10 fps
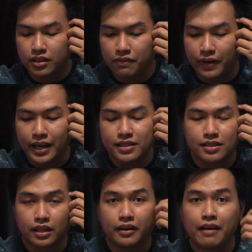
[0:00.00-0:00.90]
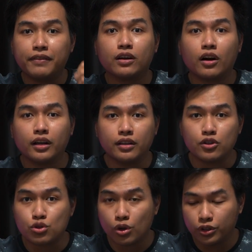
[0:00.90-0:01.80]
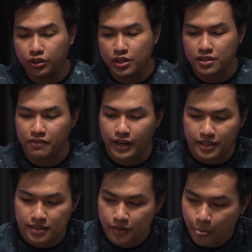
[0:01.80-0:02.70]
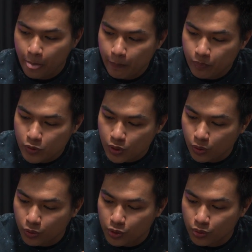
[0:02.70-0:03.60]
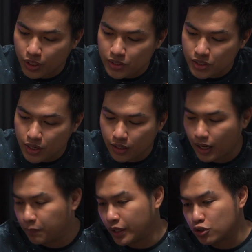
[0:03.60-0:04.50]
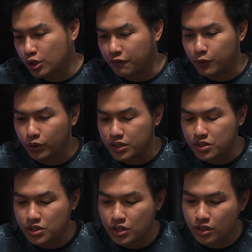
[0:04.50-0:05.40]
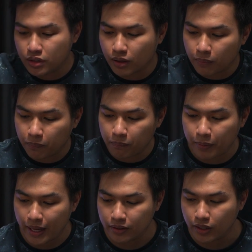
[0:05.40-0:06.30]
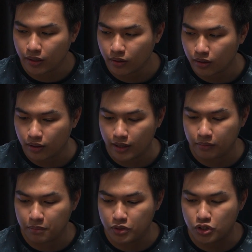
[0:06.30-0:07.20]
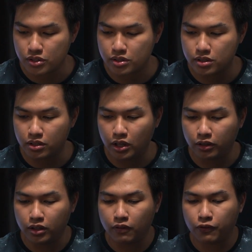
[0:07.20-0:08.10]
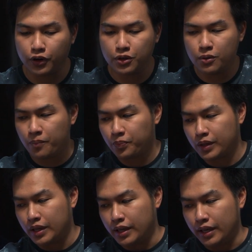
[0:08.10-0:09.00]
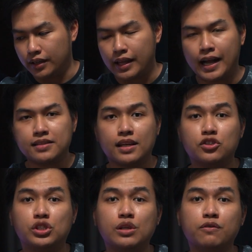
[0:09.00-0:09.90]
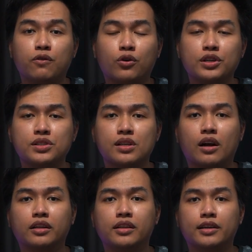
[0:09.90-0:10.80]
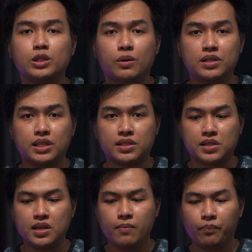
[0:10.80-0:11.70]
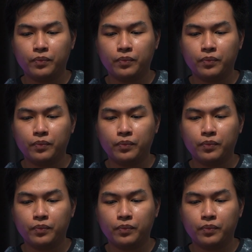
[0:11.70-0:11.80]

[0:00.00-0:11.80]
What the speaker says: device, the graphic card installed on this device. So you can see here, I'm not sure if you can see the branding. Let me just tilt it for you. It has a GeForce RTX 2060,